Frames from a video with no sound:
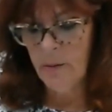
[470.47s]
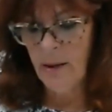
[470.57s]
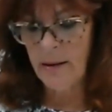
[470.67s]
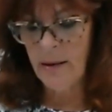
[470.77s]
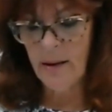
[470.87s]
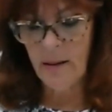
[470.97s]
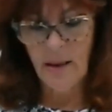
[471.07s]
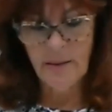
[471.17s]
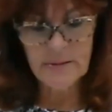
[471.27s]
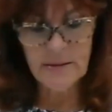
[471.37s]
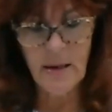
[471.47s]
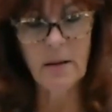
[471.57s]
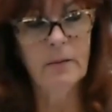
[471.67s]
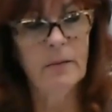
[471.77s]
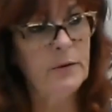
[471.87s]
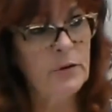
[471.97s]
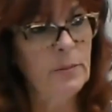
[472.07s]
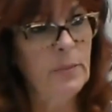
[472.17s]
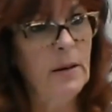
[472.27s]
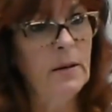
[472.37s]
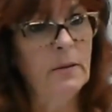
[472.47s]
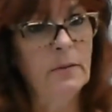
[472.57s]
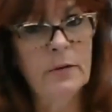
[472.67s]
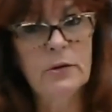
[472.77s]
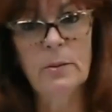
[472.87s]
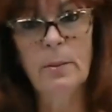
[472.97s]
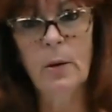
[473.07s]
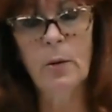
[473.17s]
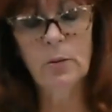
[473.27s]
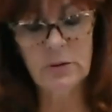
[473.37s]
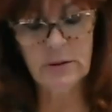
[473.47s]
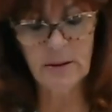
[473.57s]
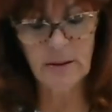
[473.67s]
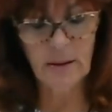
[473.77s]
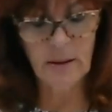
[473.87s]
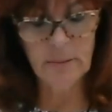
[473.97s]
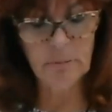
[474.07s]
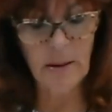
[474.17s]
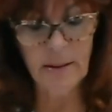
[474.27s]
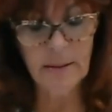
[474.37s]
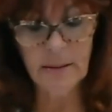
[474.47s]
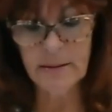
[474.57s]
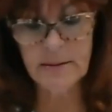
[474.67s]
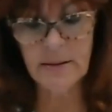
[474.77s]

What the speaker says: kind of lifestyle and fishermen and fishing boats. And I didn't listen,